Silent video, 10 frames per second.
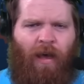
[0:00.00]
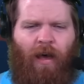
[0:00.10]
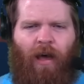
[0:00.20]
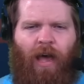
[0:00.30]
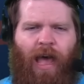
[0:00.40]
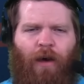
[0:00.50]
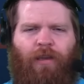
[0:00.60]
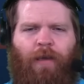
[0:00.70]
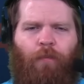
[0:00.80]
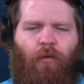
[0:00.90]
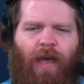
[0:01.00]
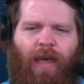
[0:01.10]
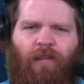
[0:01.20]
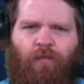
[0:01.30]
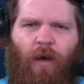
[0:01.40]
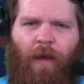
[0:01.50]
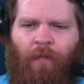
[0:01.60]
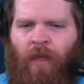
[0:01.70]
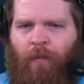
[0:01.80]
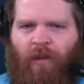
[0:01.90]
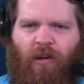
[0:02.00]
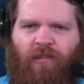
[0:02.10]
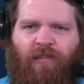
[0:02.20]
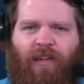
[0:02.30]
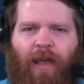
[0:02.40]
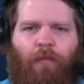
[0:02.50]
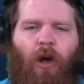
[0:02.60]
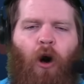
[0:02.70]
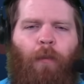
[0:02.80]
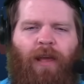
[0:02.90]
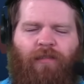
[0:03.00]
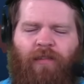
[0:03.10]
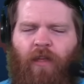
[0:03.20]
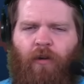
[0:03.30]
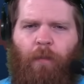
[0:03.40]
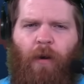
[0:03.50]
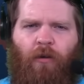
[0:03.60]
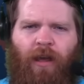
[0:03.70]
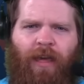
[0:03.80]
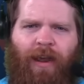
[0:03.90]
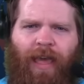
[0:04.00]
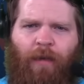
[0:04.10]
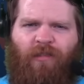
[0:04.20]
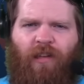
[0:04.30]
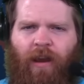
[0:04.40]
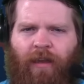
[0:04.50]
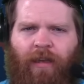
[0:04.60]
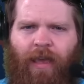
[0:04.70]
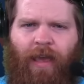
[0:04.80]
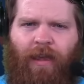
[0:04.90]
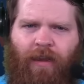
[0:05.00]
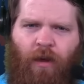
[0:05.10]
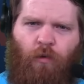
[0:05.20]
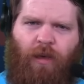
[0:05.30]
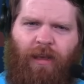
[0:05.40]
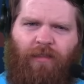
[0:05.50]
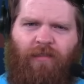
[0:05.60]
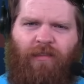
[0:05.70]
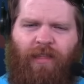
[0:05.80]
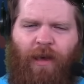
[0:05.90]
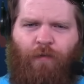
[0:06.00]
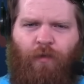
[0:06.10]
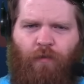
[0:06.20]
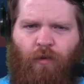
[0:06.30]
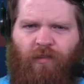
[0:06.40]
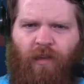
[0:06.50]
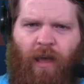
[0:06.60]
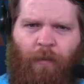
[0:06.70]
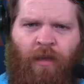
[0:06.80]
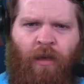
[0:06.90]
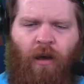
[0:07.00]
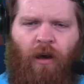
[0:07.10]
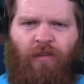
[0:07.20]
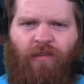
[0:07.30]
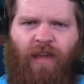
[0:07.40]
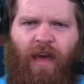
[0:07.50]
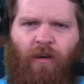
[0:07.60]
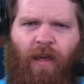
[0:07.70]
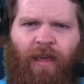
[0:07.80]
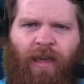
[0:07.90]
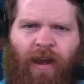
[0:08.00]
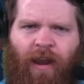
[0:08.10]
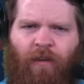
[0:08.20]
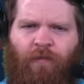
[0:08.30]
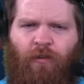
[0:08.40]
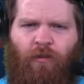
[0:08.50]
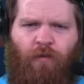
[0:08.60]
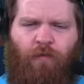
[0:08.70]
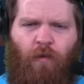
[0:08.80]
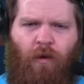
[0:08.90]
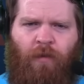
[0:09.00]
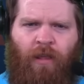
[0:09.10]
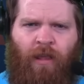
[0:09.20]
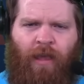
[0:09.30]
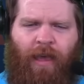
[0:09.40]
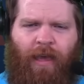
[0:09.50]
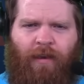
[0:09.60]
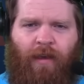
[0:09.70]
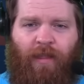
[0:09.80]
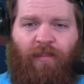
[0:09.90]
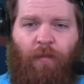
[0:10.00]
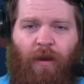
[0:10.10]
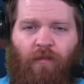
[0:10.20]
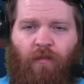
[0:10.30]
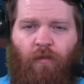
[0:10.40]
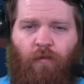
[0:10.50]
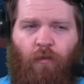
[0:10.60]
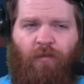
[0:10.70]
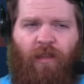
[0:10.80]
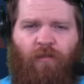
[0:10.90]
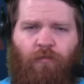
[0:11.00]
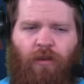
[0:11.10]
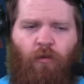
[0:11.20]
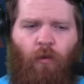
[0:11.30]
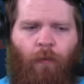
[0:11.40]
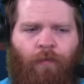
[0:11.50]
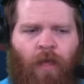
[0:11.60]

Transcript: how he plays, but curious to see him go up against another opponent in a game setting. And we're going to get to see that for the first time on Saturday in an NFL uniform, and that's a Bears uniform, so that's pretty cool.